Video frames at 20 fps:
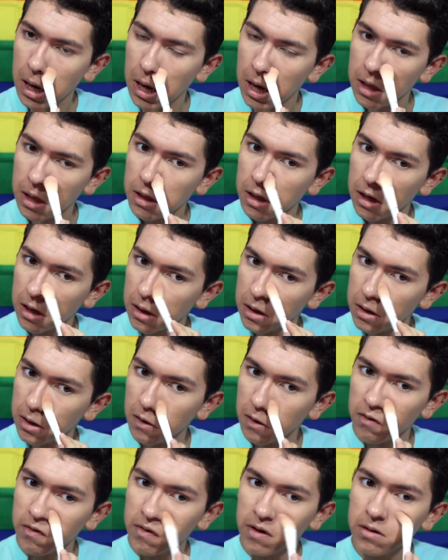and like
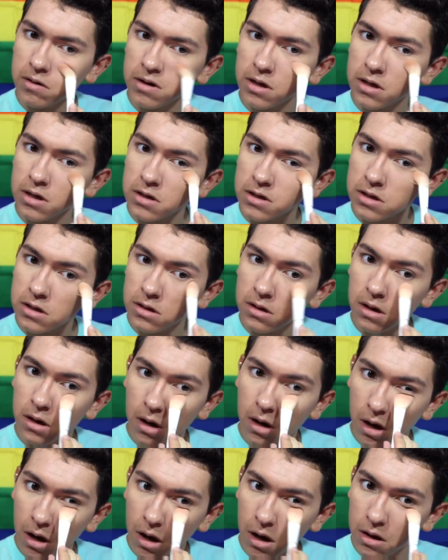no foundation
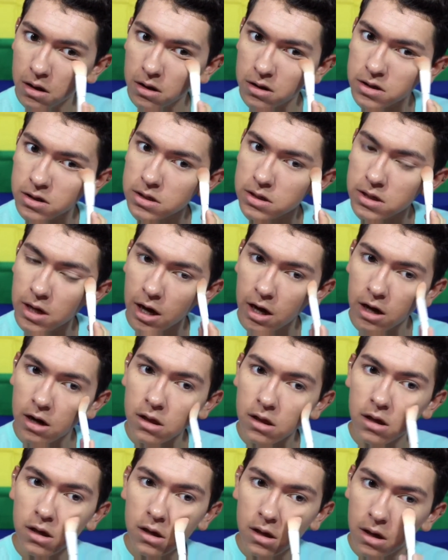and then just
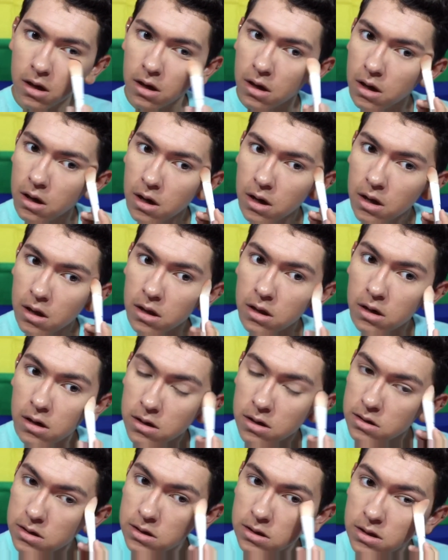adding like the
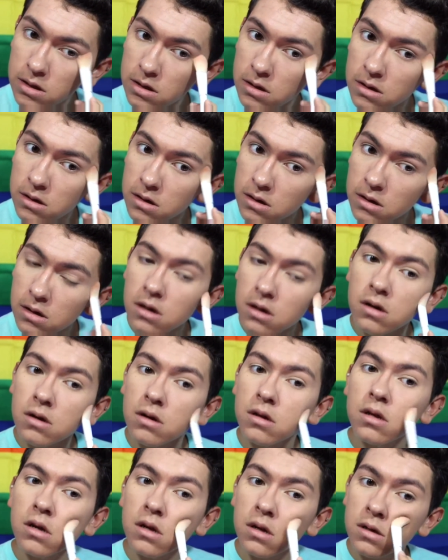concealer and
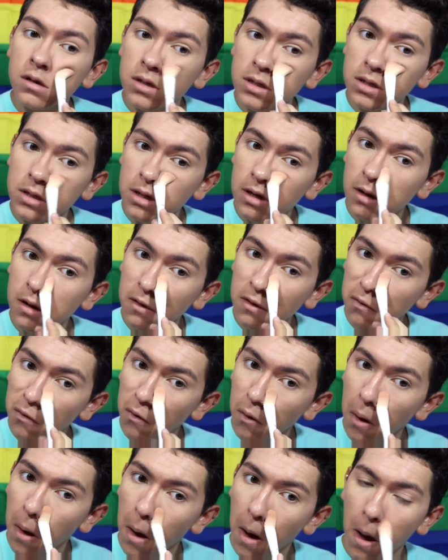all that other stuff
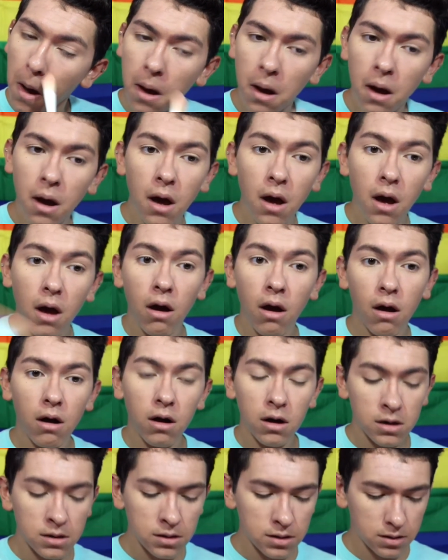
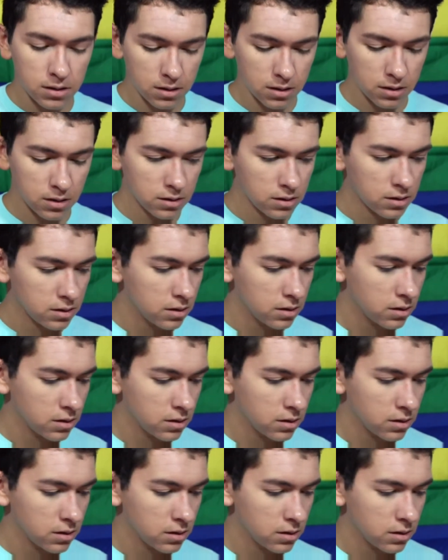onto this